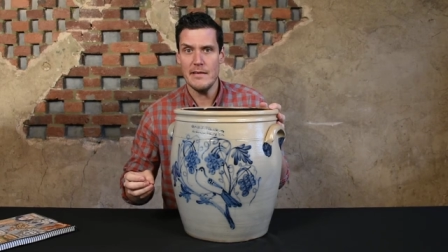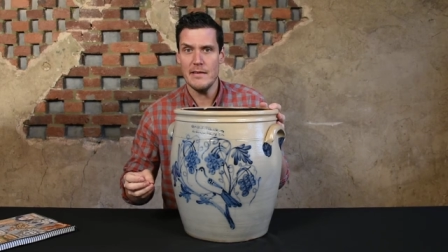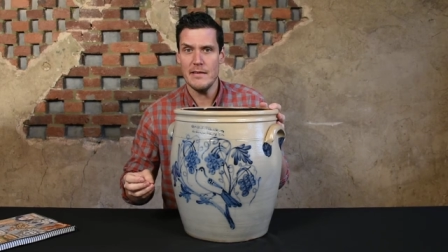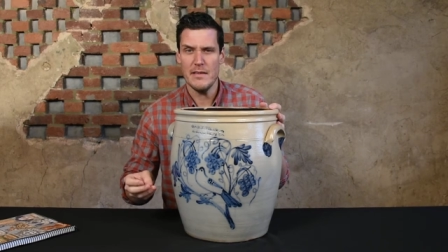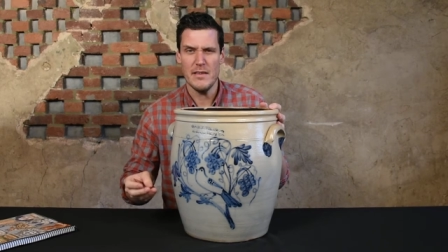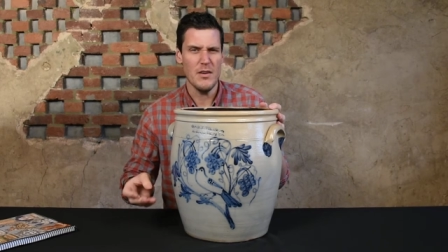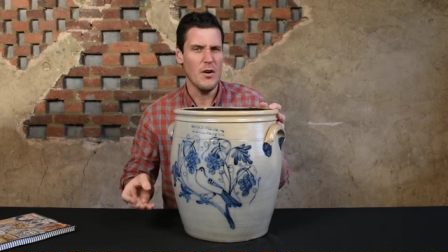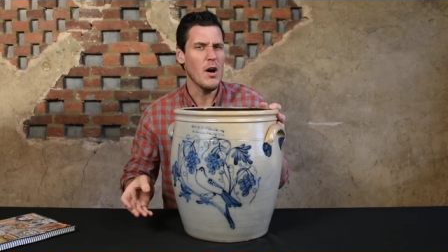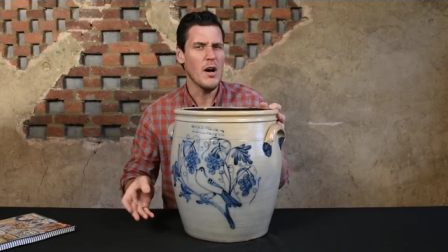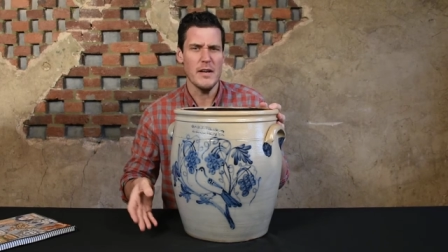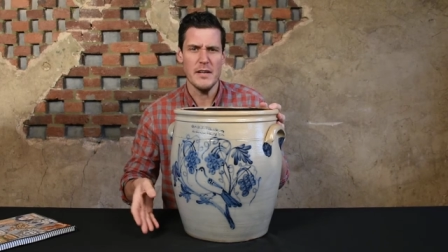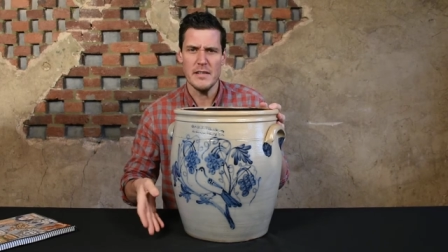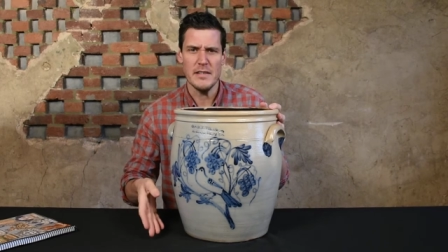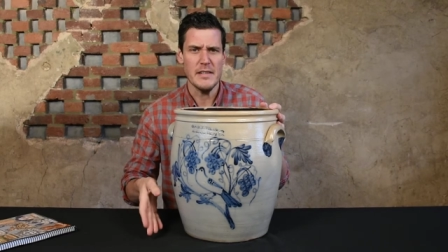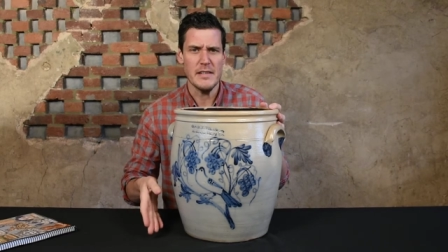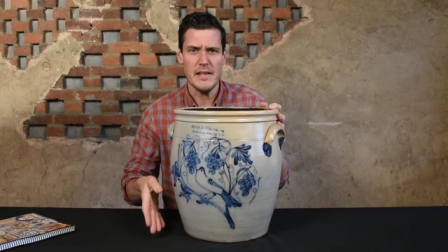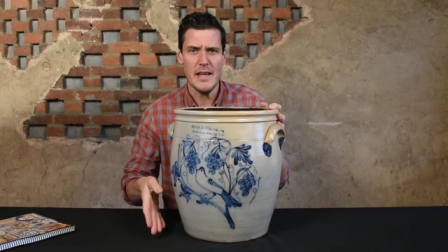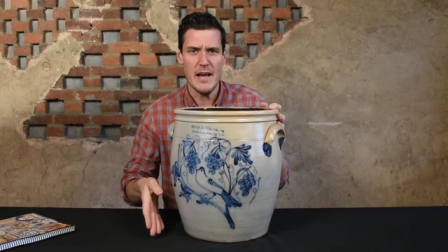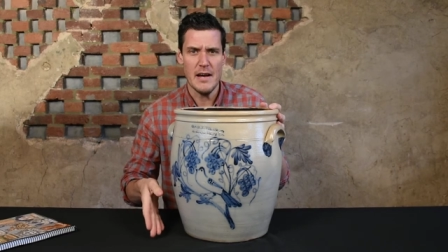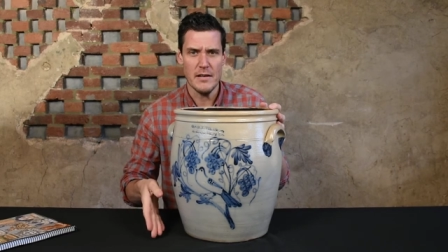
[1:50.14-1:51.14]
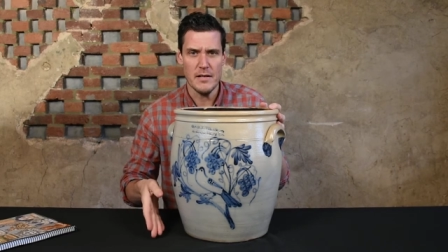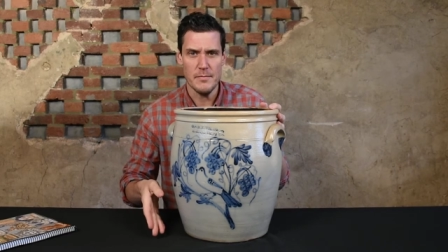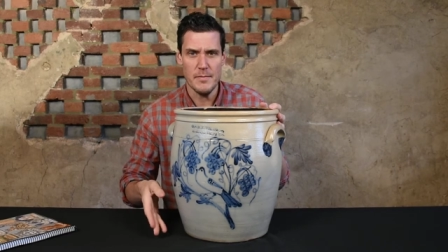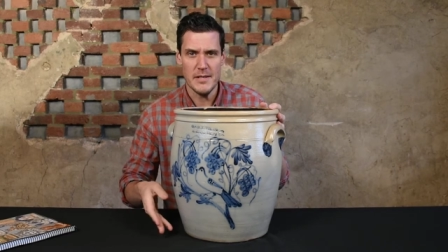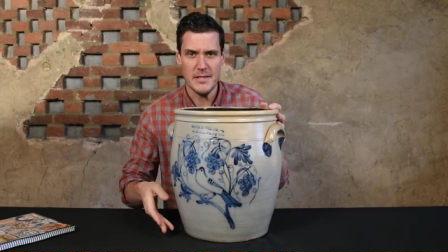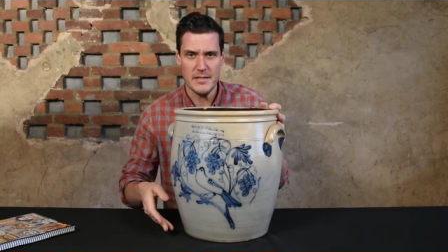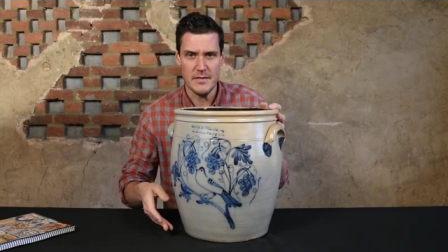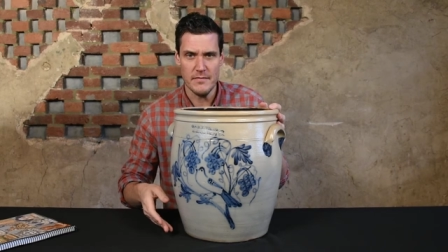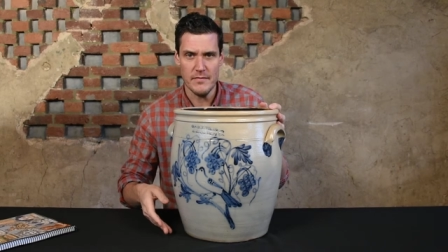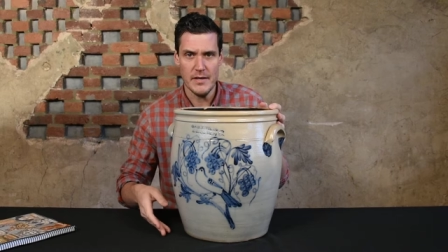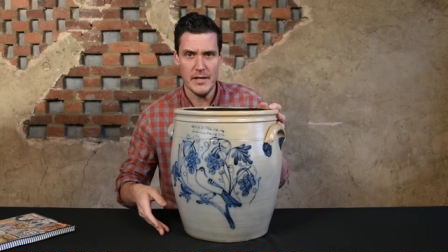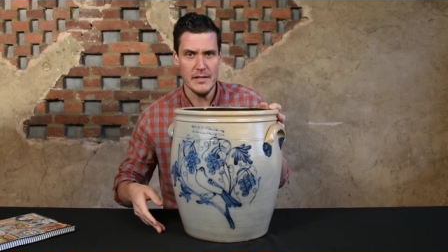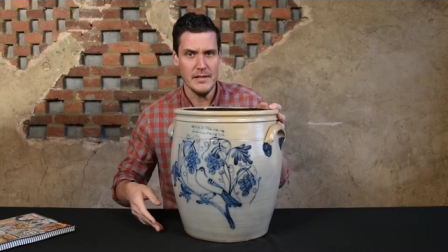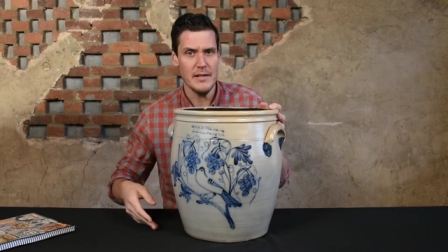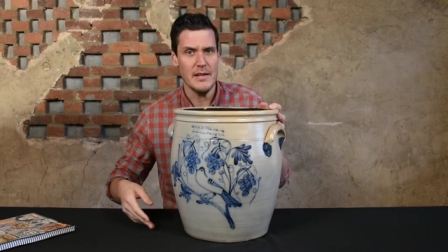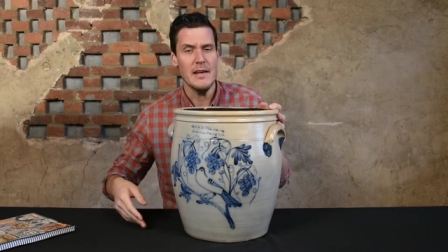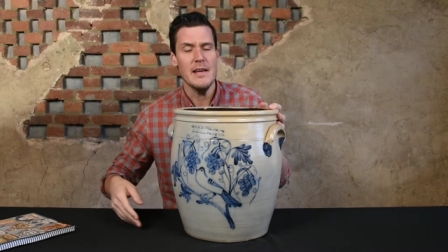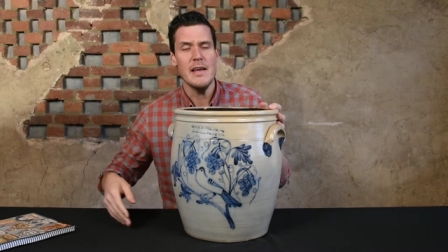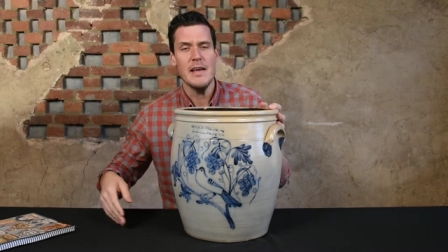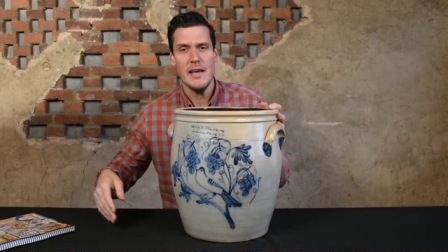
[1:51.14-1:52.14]
you know, Huntingdon County,
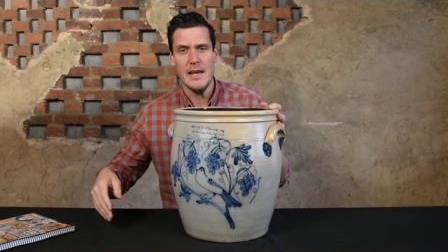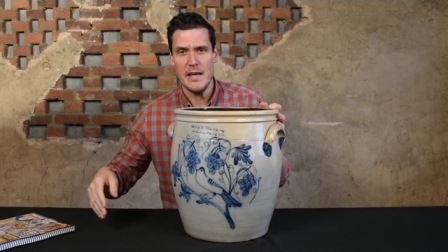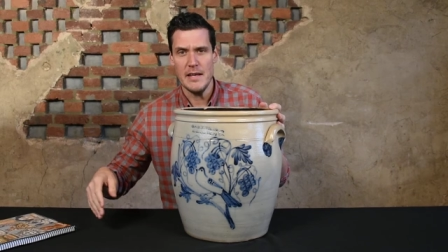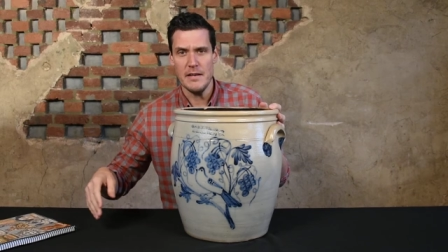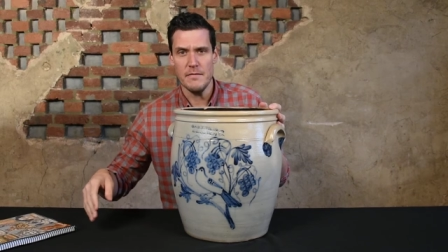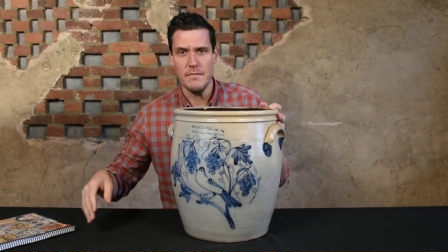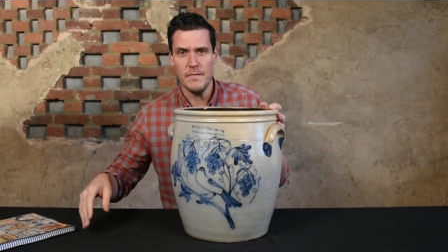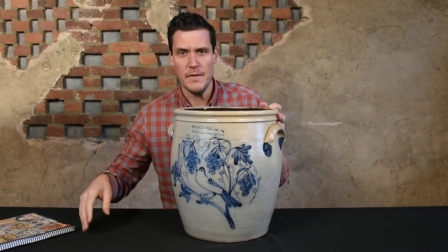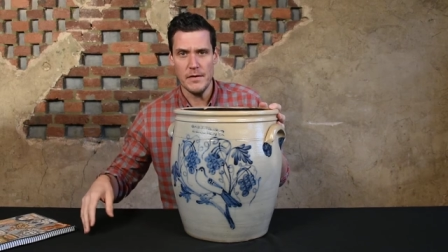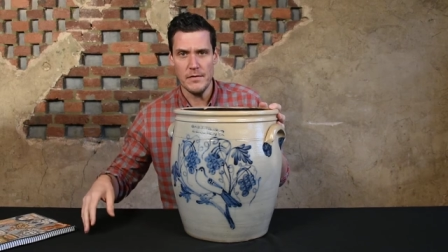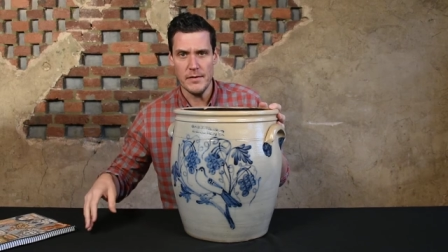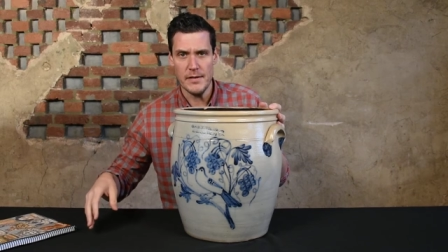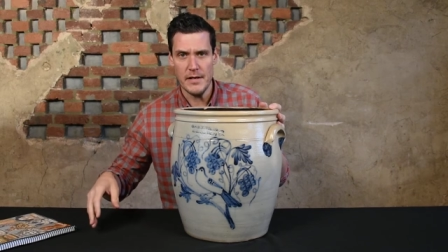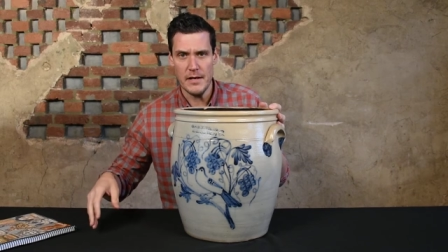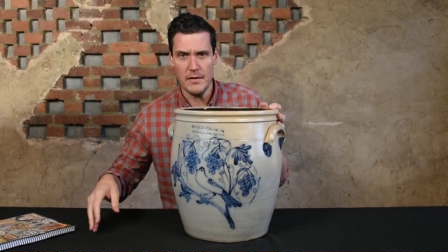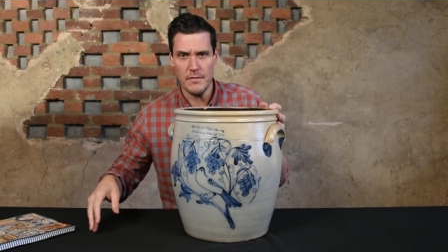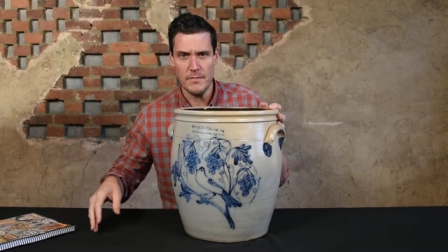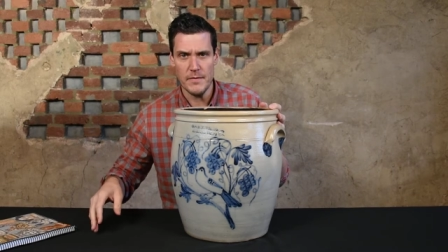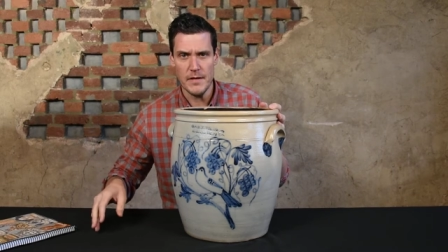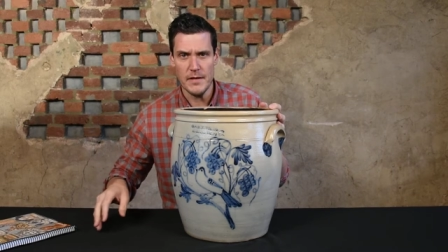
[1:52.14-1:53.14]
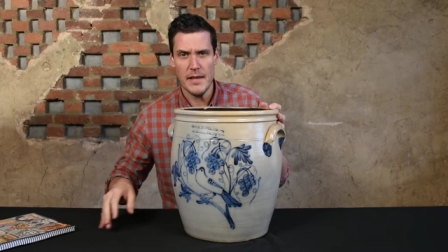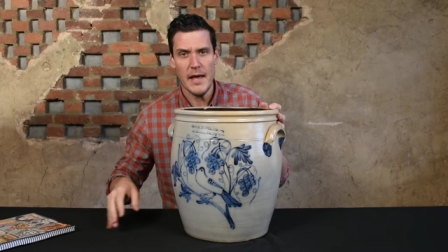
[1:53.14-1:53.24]
Pennsylvania, in Philadelphia.